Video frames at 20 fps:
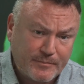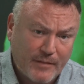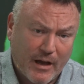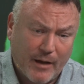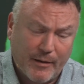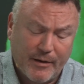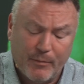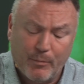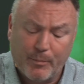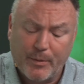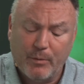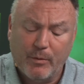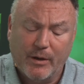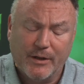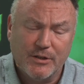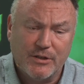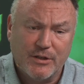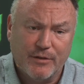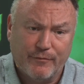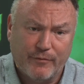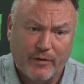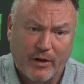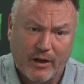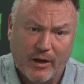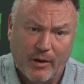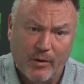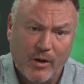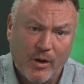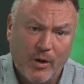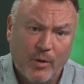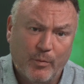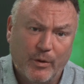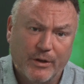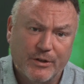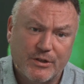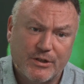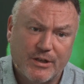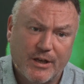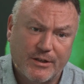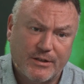and it'll be one to follow
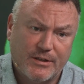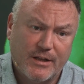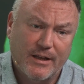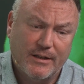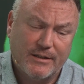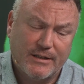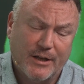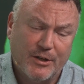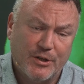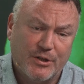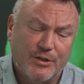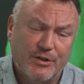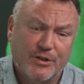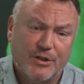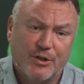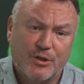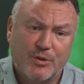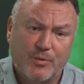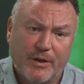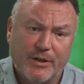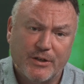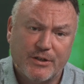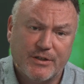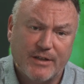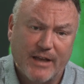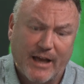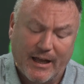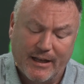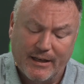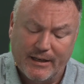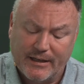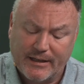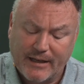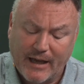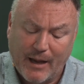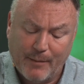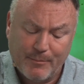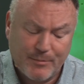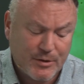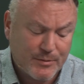once tensions are switched to
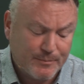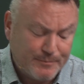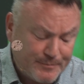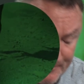handicaps.